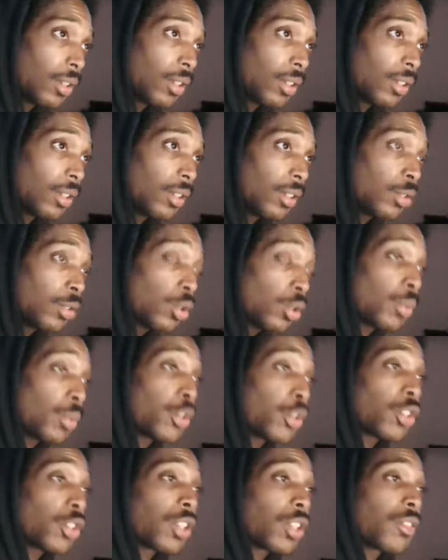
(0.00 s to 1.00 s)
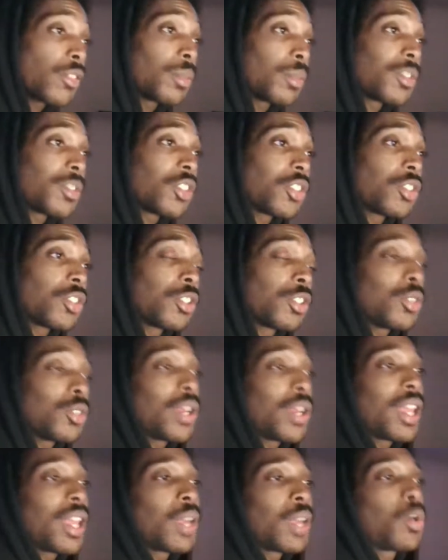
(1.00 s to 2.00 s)
You done put yourself in a position to do
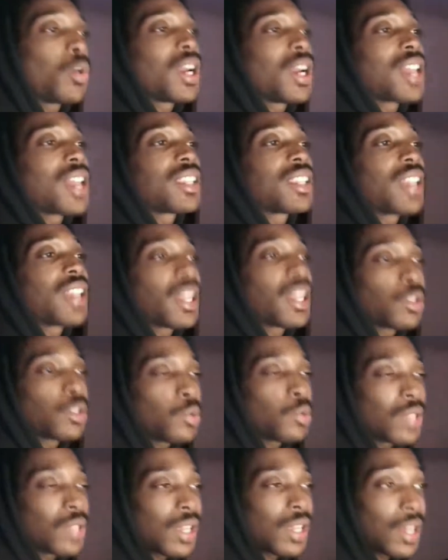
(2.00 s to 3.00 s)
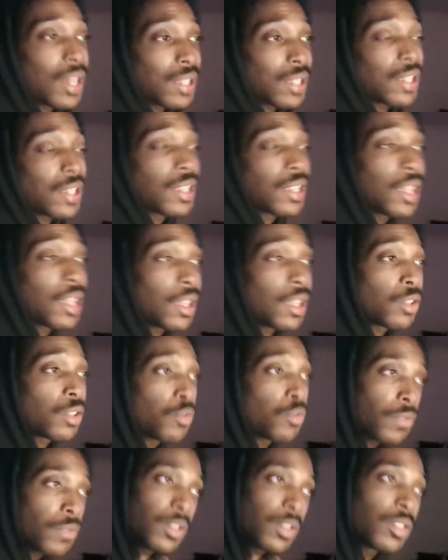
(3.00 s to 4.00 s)
that, and what I said after you said it, I said, "Yeah,
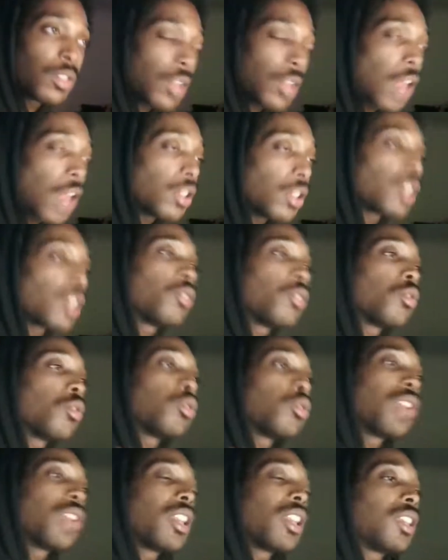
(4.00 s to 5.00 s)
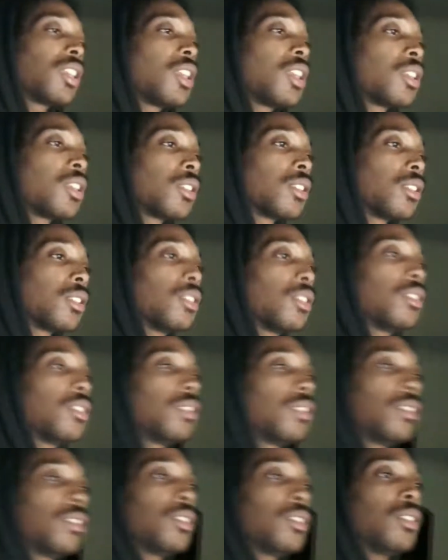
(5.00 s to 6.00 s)
you gonna do that again."
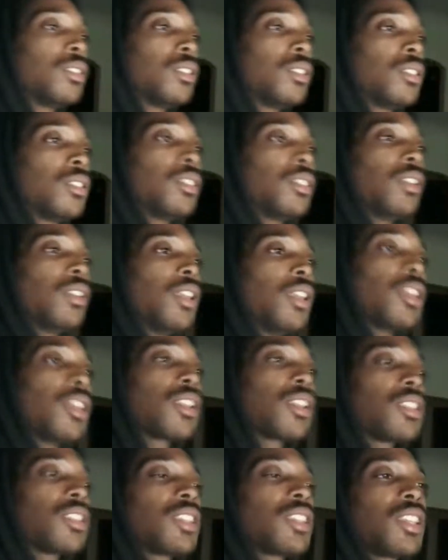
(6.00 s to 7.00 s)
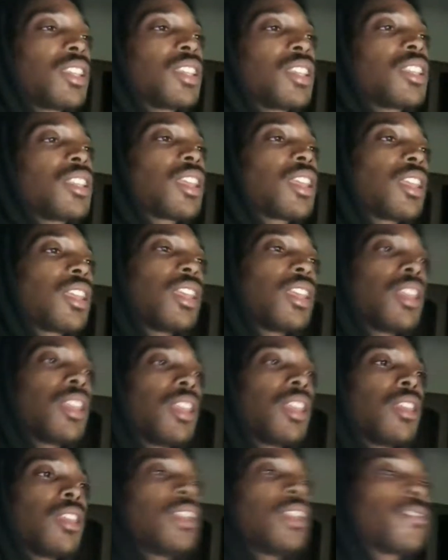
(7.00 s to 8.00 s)
Because again,
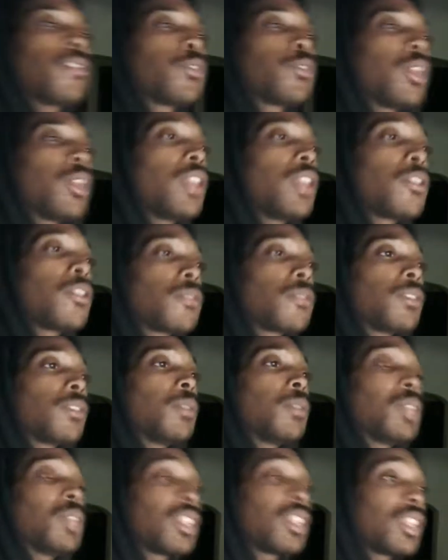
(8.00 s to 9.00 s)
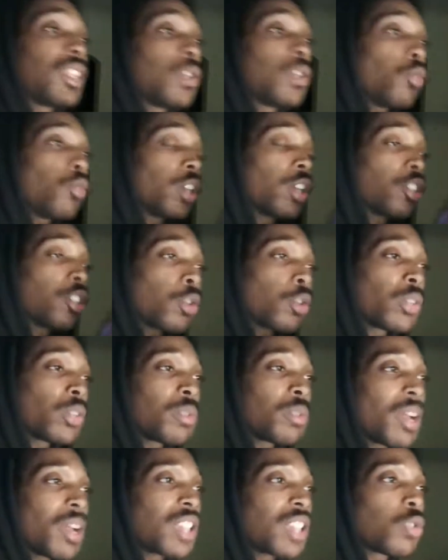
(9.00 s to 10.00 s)
but again, what your
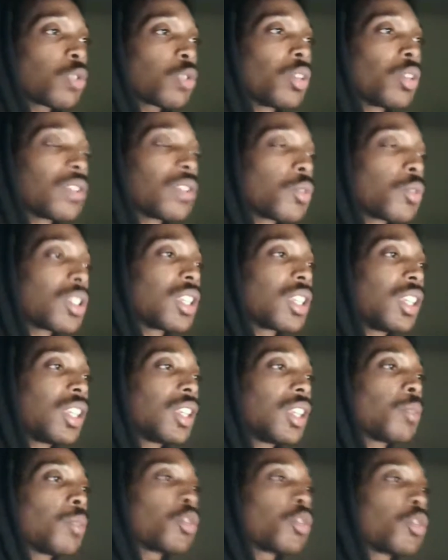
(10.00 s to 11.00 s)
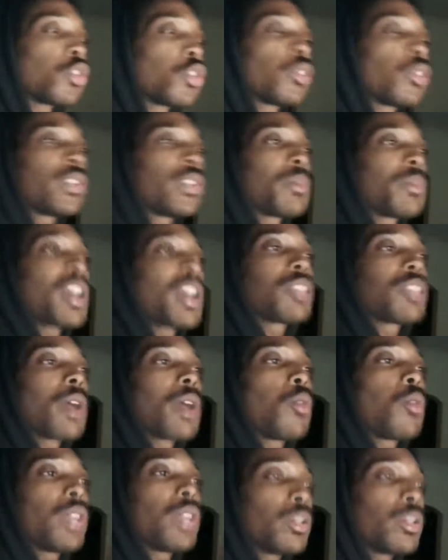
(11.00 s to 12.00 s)
response was again a mature response
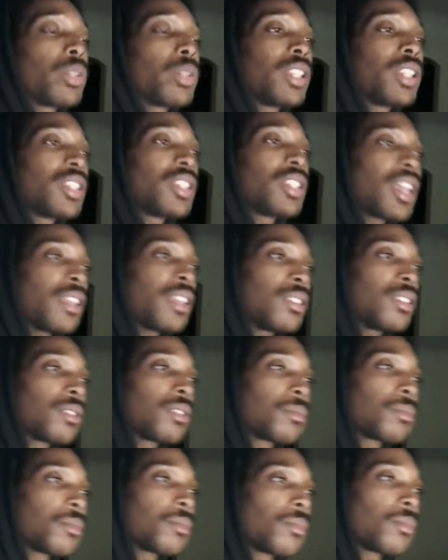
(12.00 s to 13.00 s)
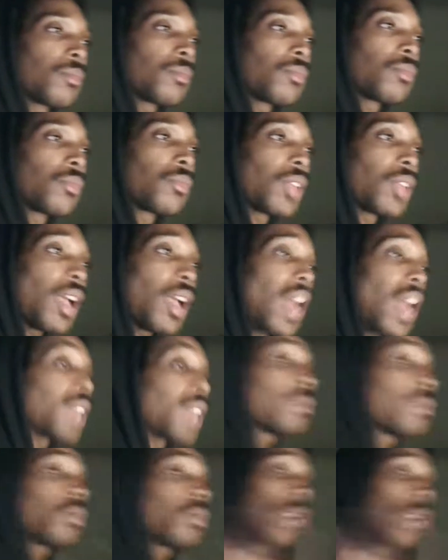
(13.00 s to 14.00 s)
about what it really takes. I
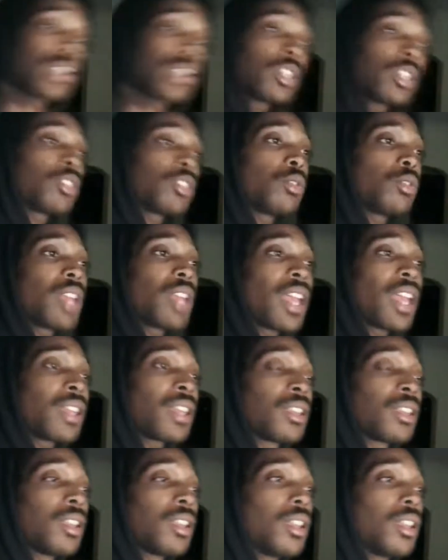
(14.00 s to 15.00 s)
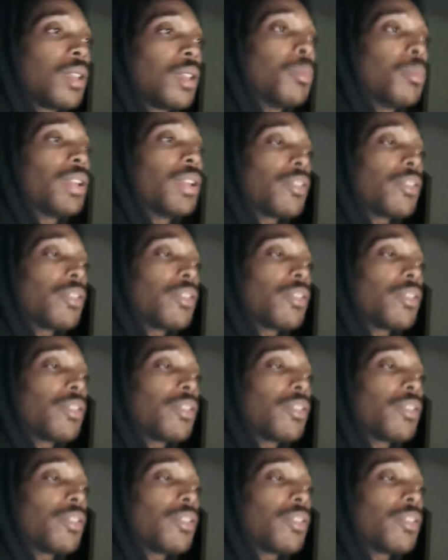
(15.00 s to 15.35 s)
ain't been working to do that. But if